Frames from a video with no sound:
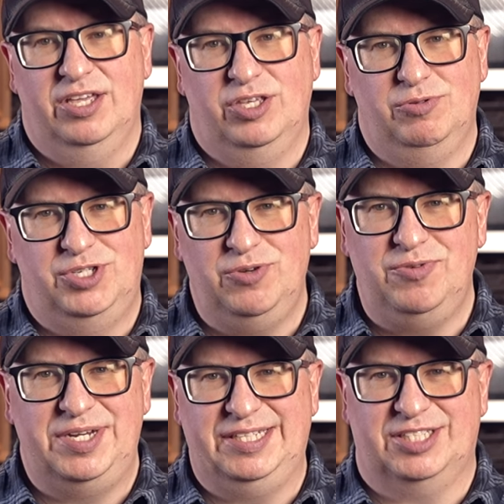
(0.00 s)
you
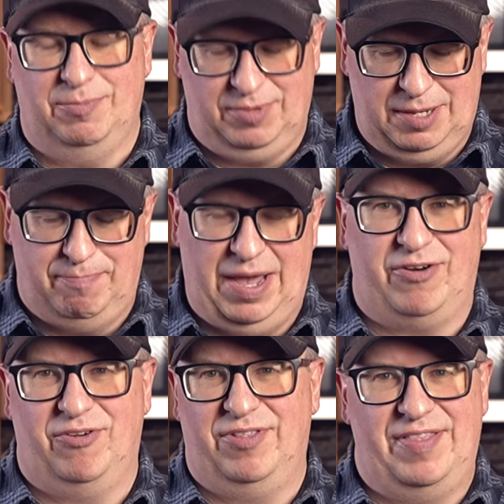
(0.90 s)
do need something
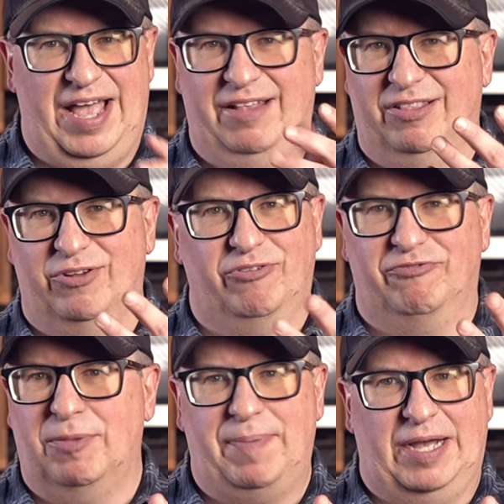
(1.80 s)
better than that little
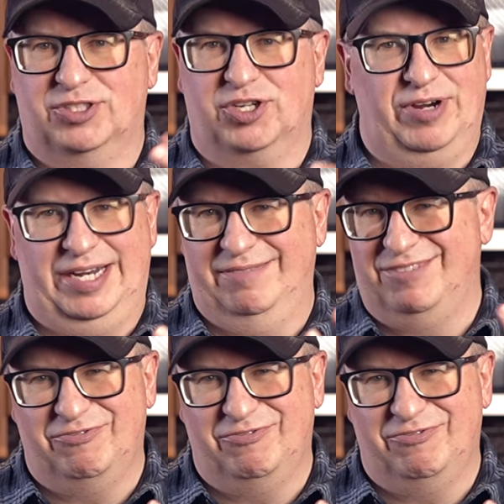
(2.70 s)
flip out screen.